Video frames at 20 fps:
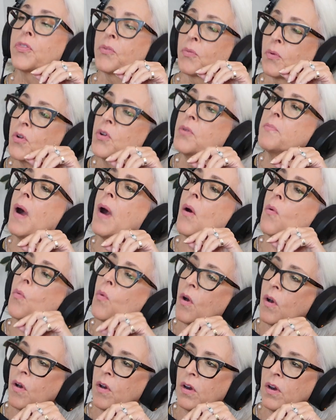Through my
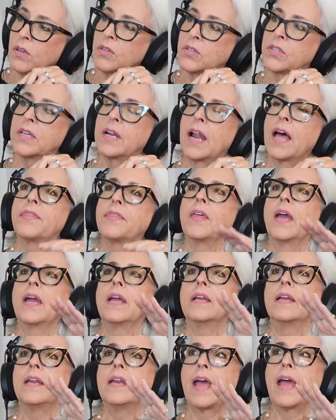words. And I
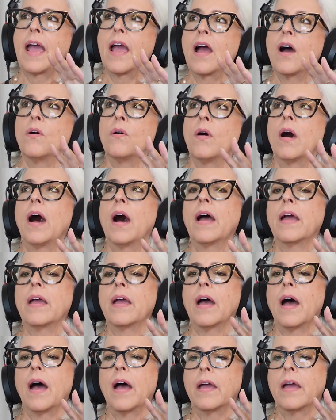think now
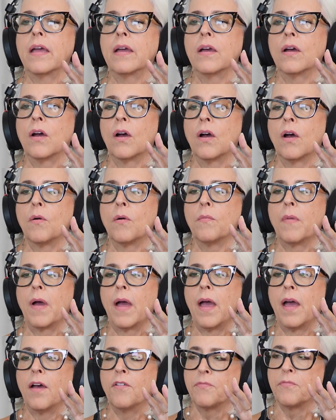I
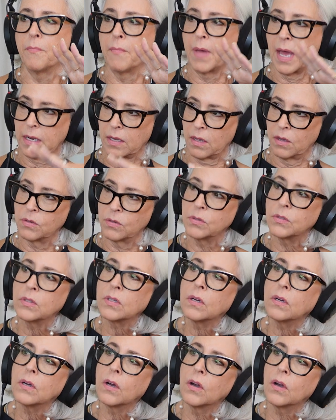have mellowed
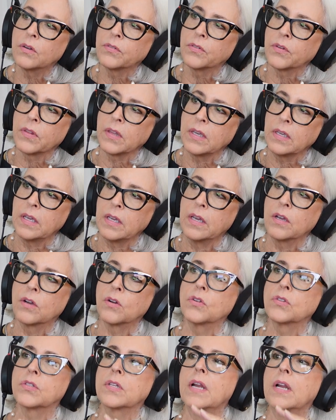over the
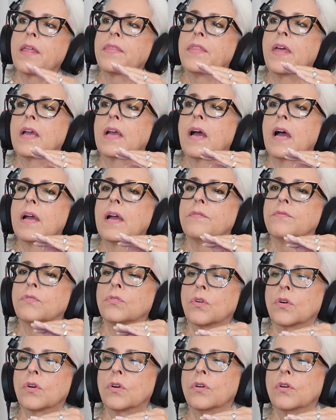years, and I think I have
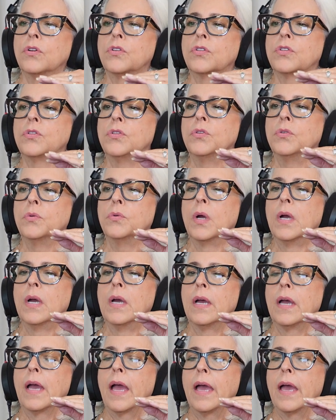learned to,
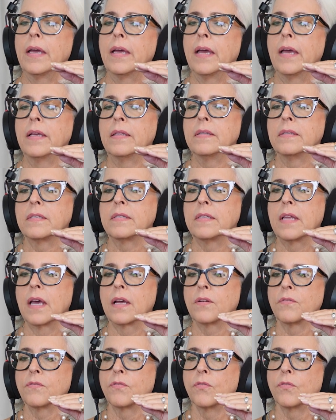instead of